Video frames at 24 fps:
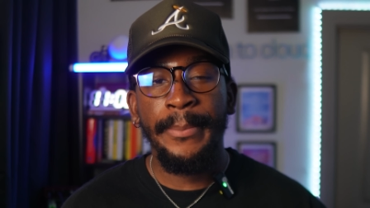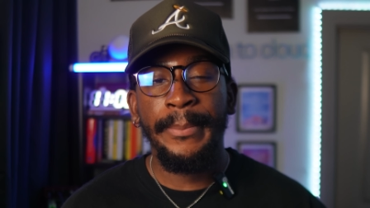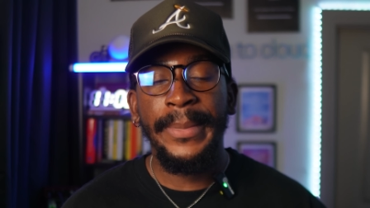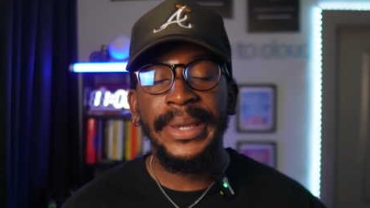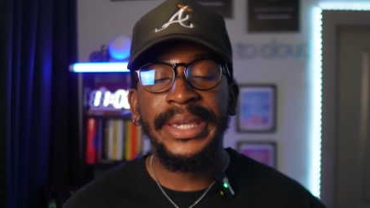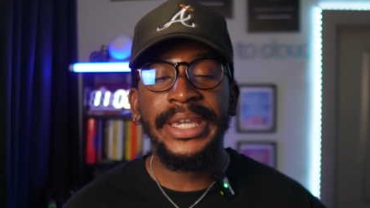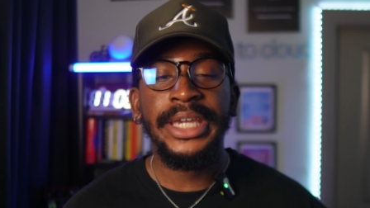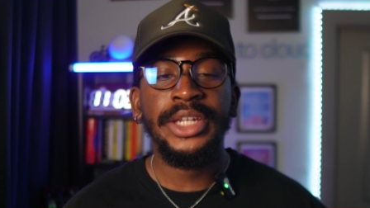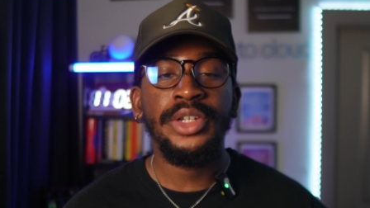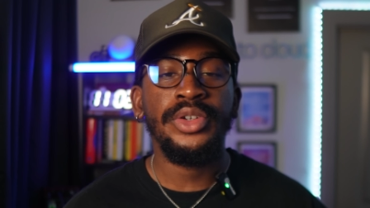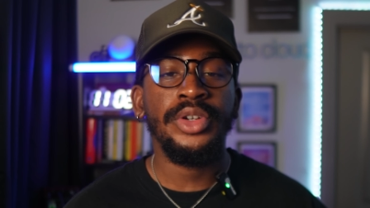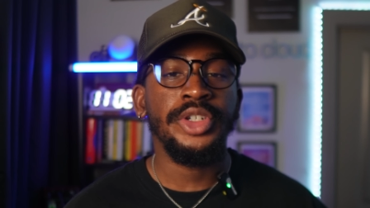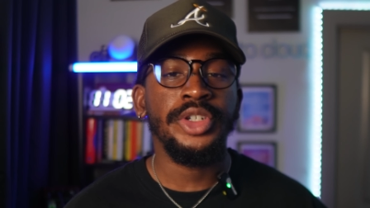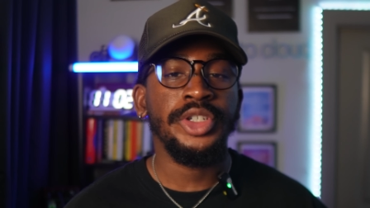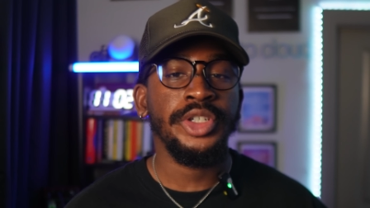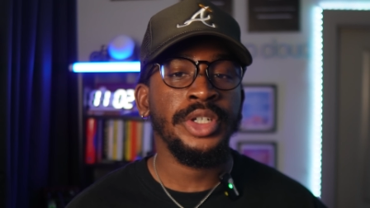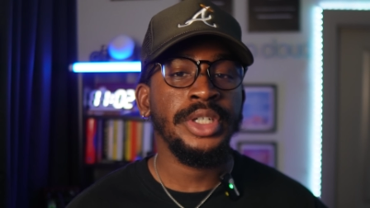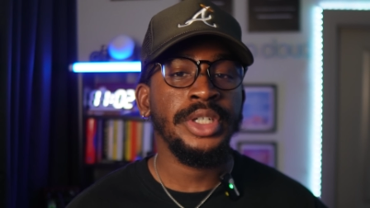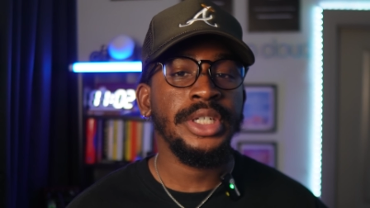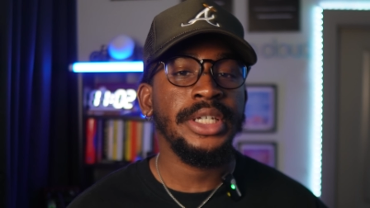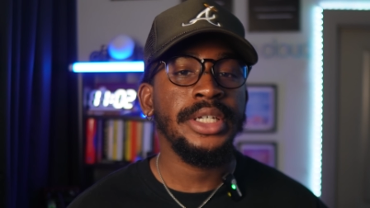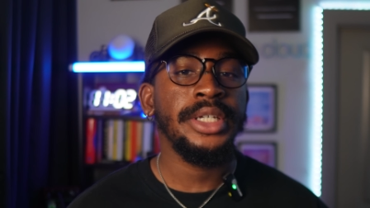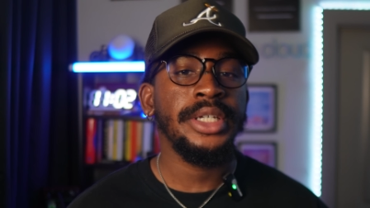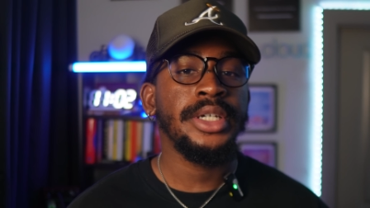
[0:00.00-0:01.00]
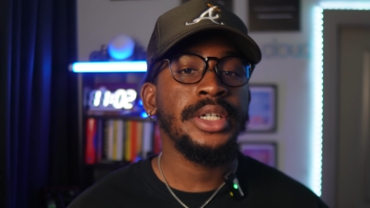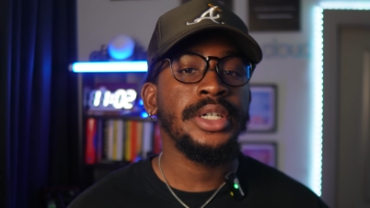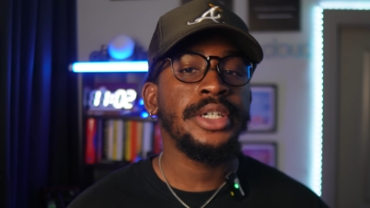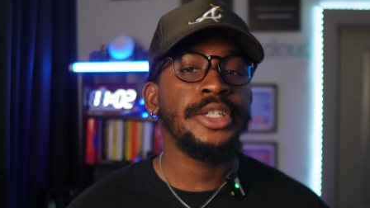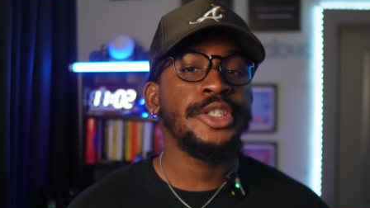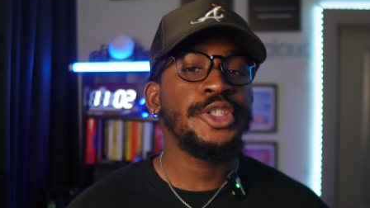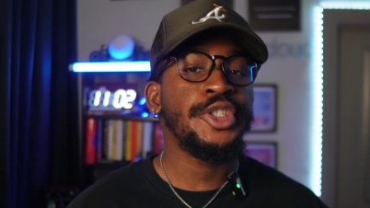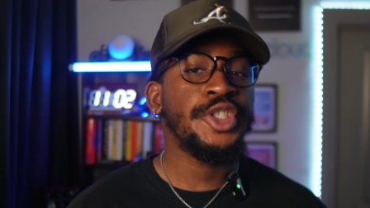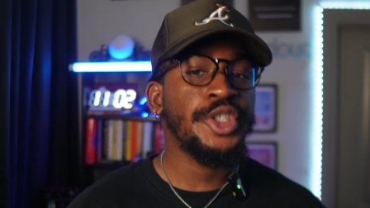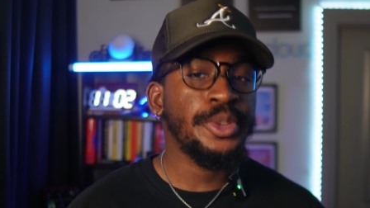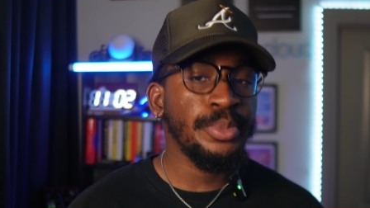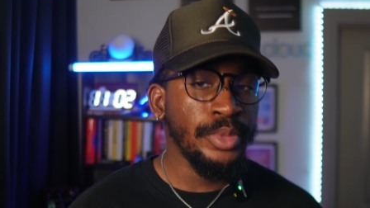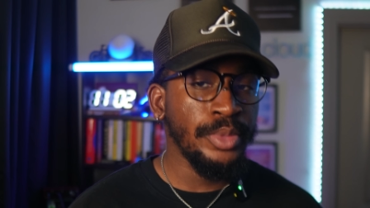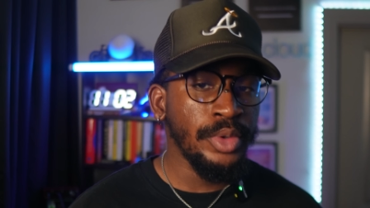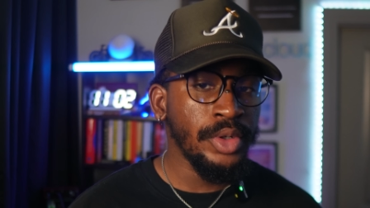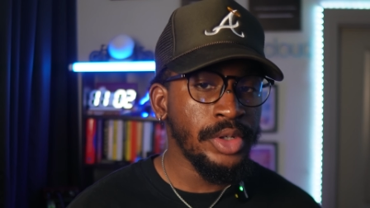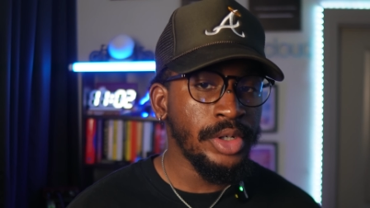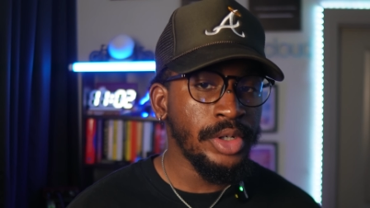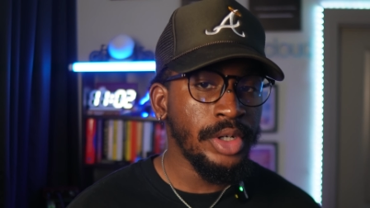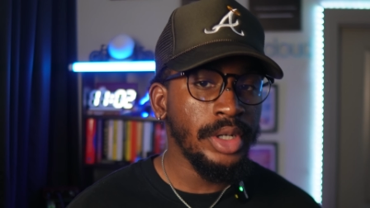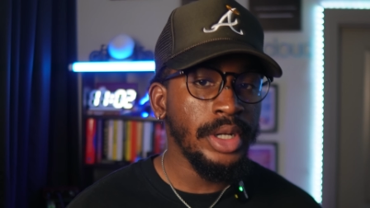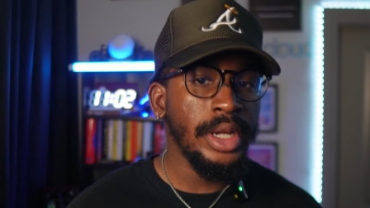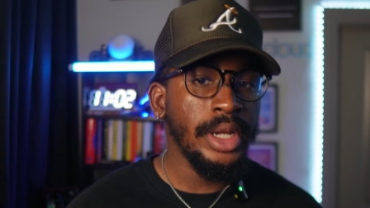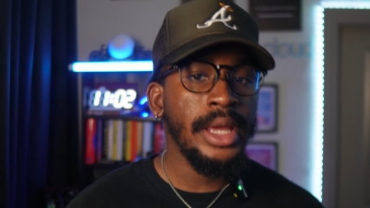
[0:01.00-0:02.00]
making your journey
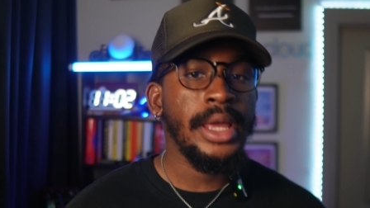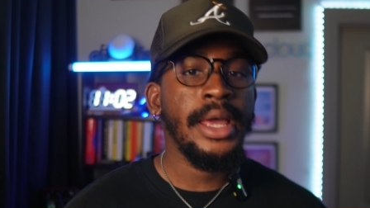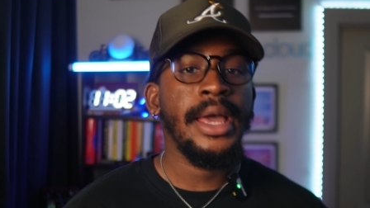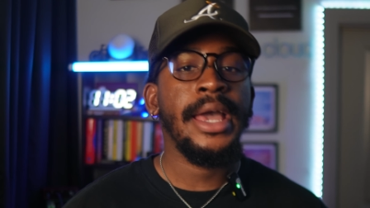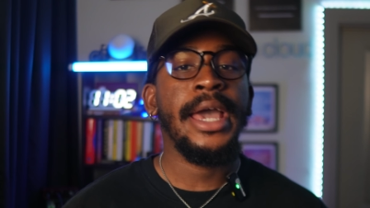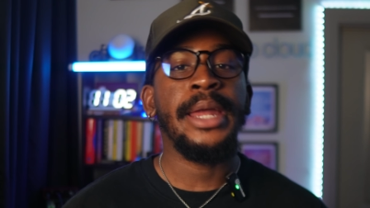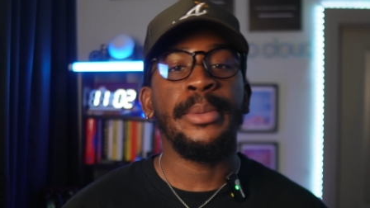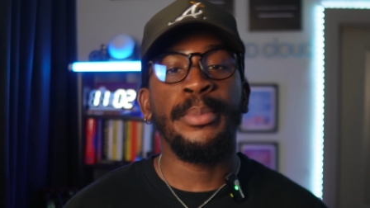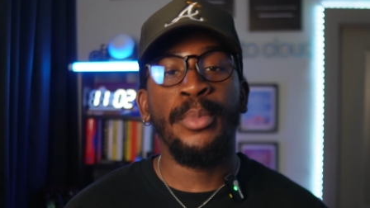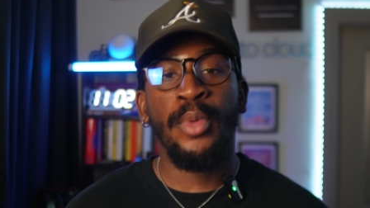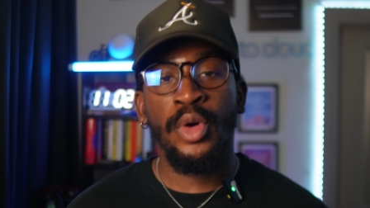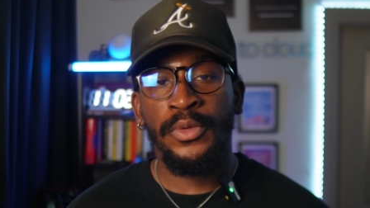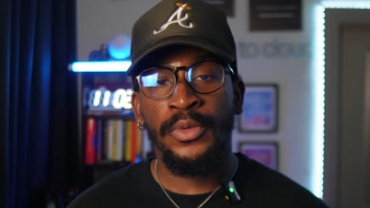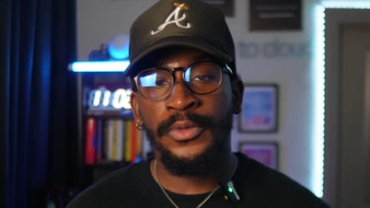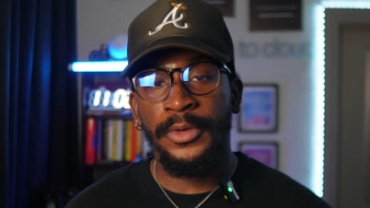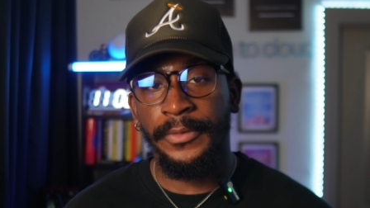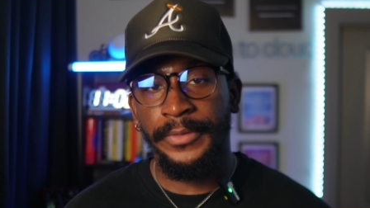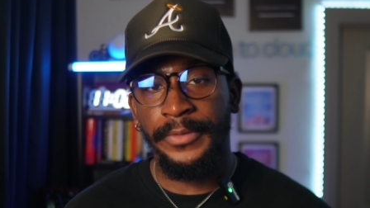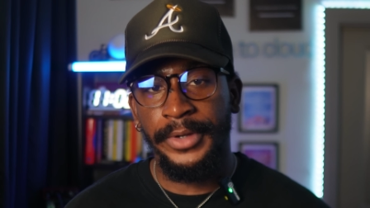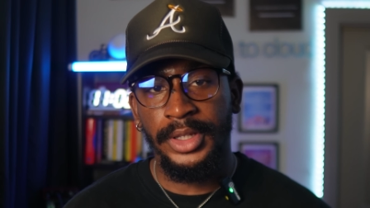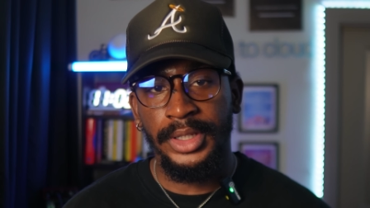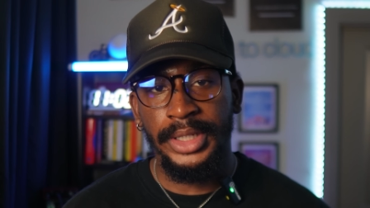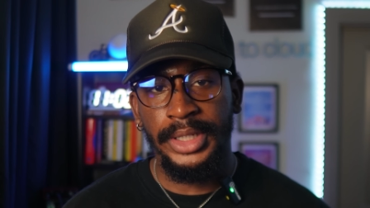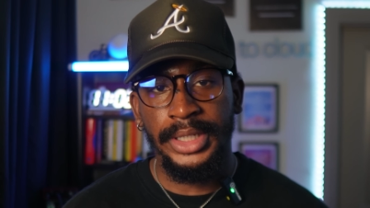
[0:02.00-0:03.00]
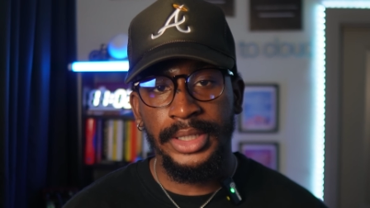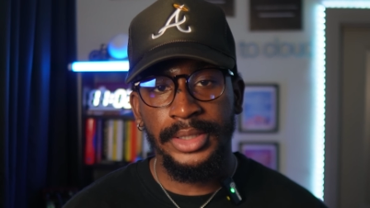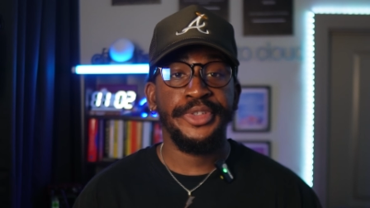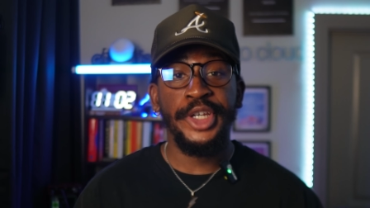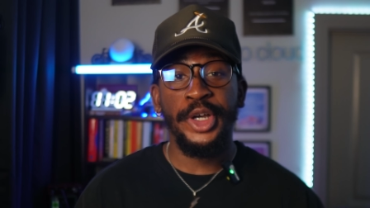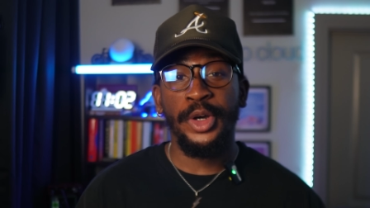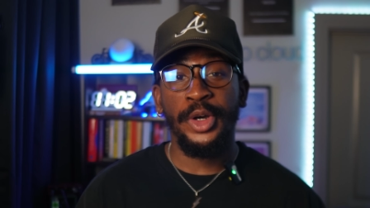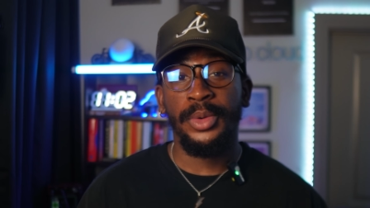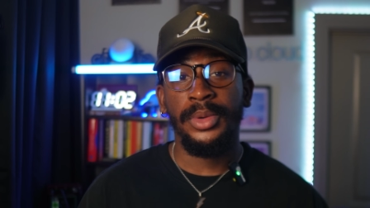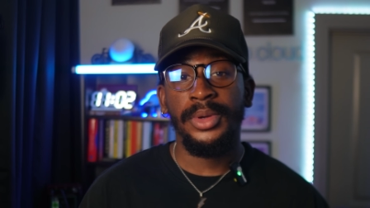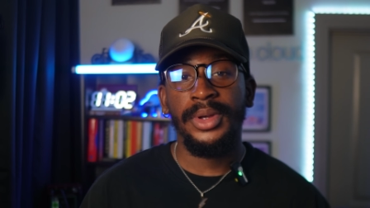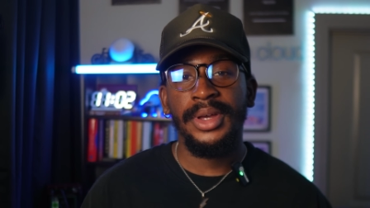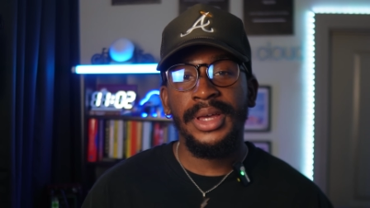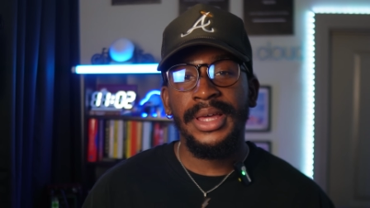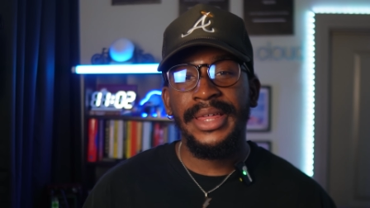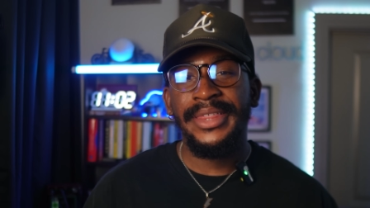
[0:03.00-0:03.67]
smoother and more fulfilling. So,